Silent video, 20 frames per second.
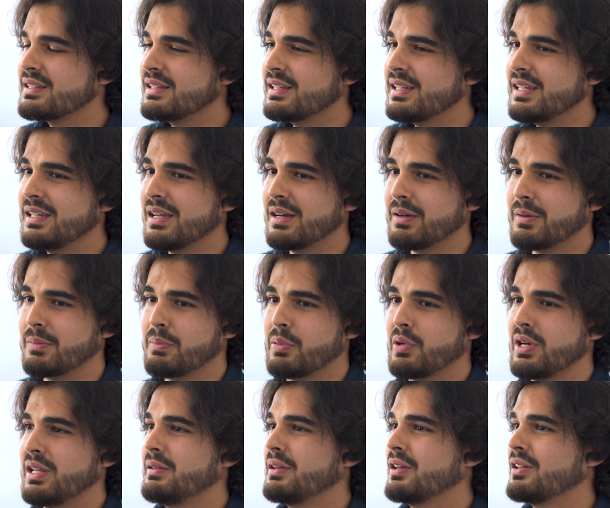they are
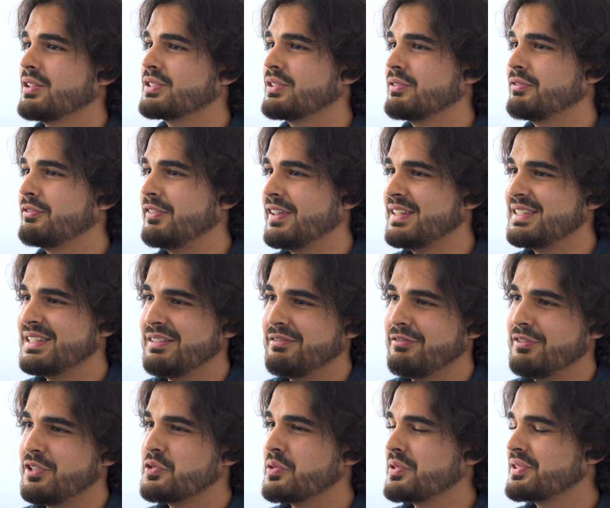putting lots of fancy
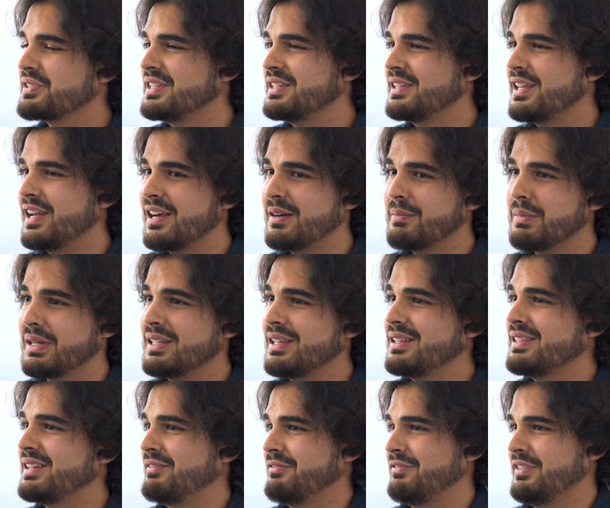visuals in there, but
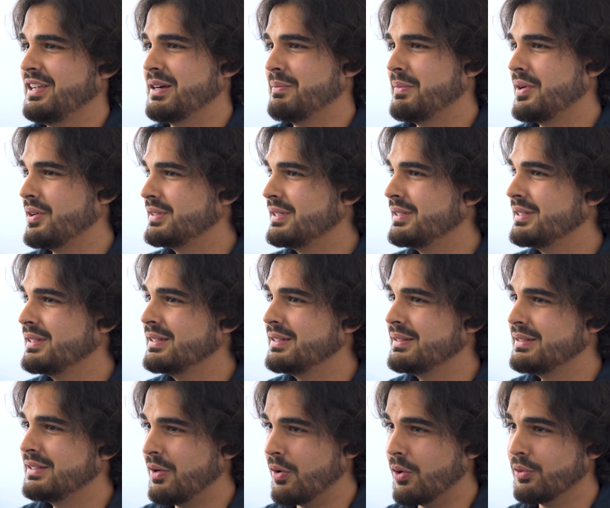they didn't think about
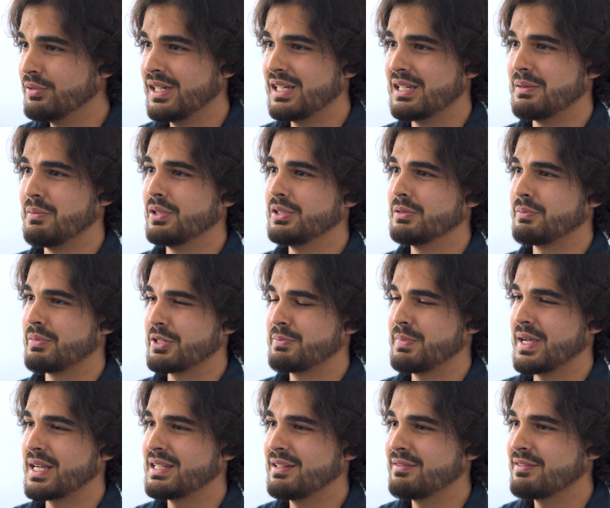the whole data model
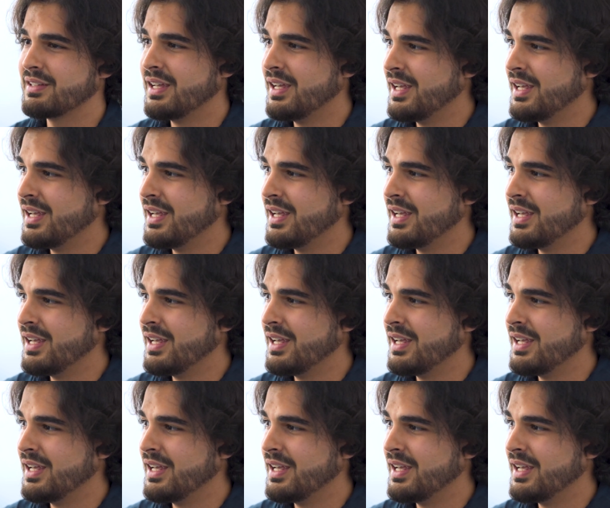perspective.